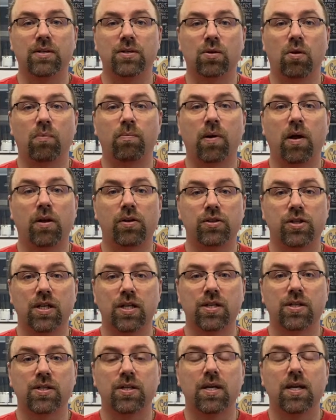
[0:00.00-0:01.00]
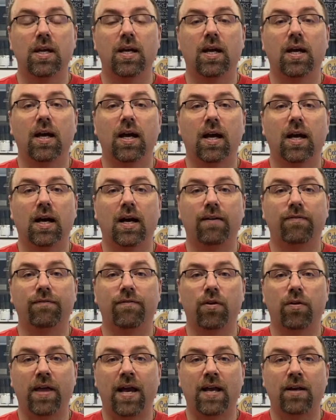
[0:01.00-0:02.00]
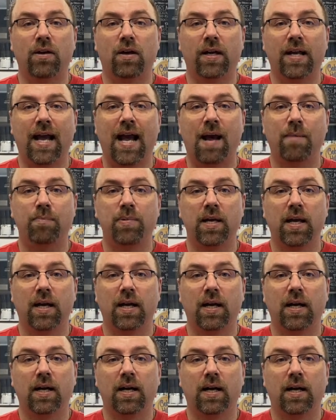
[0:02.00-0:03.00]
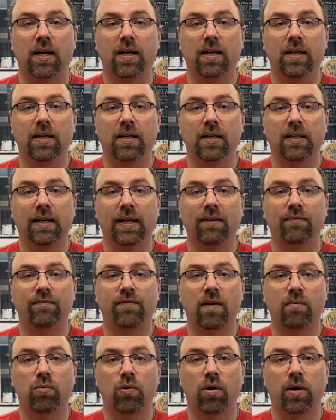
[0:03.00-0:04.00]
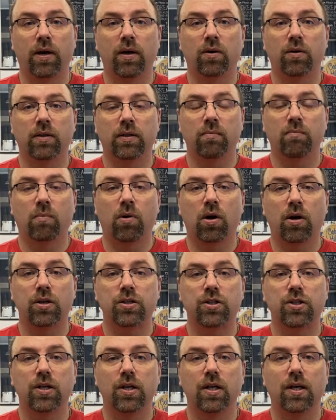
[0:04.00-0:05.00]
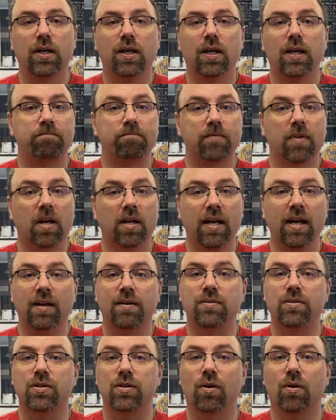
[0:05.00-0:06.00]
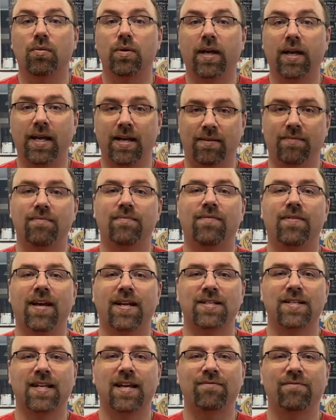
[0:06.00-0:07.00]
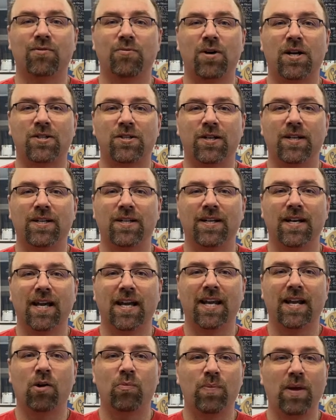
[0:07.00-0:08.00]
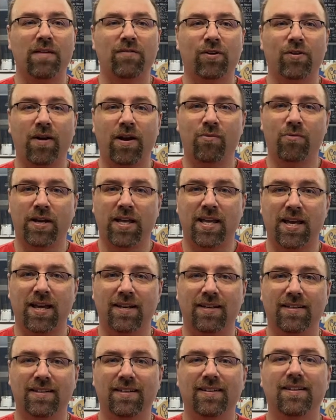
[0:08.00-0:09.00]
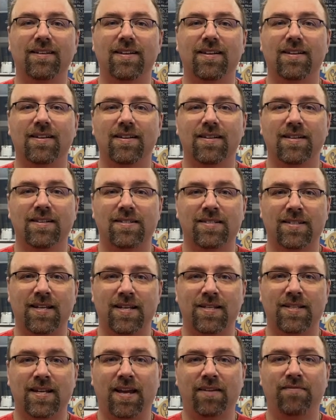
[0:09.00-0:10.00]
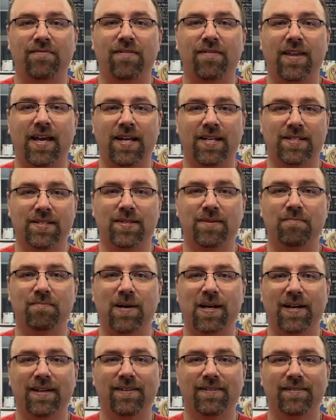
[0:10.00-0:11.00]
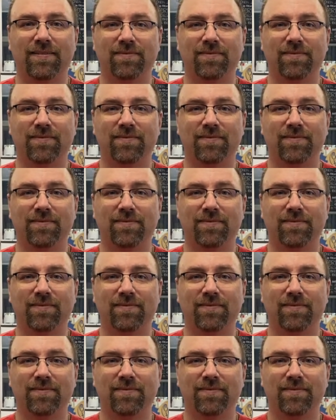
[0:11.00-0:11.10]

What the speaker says: So apologies for that not happening in late February, early March. Yeah, so again, thanks again for watching, and hope you have a great weekend. Stay safe. Thanks. Bye.